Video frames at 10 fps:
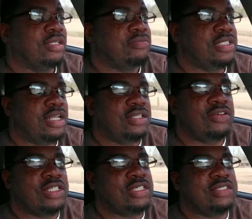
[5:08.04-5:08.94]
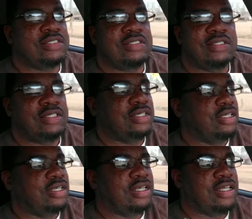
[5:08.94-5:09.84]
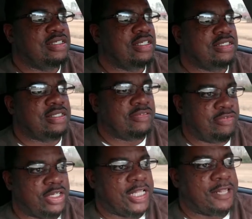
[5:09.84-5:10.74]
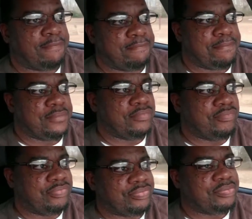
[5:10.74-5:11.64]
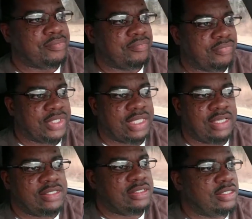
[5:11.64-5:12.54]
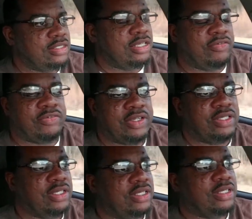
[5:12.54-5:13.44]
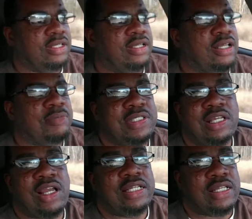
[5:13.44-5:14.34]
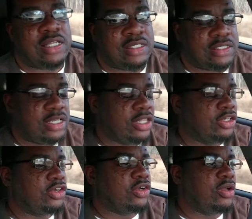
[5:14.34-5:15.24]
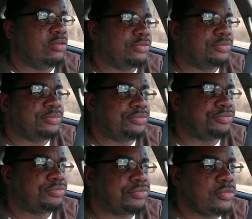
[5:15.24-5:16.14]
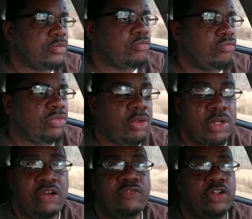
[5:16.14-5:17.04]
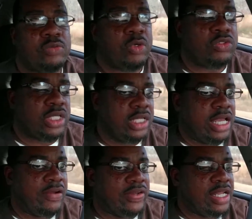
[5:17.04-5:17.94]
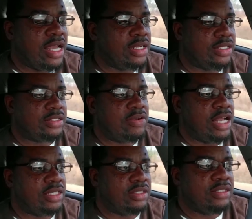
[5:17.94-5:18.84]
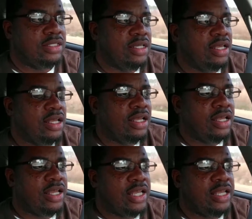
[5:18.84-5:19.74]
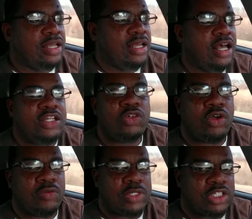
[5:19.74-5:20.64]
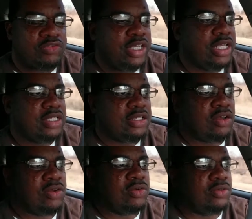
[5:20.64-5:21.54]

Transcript: I'm telling you, it's just, it's just different. It's just different. Let me tell you, I dated this other girl when I first moved to the Carolinas, right? And her daughter was three years old.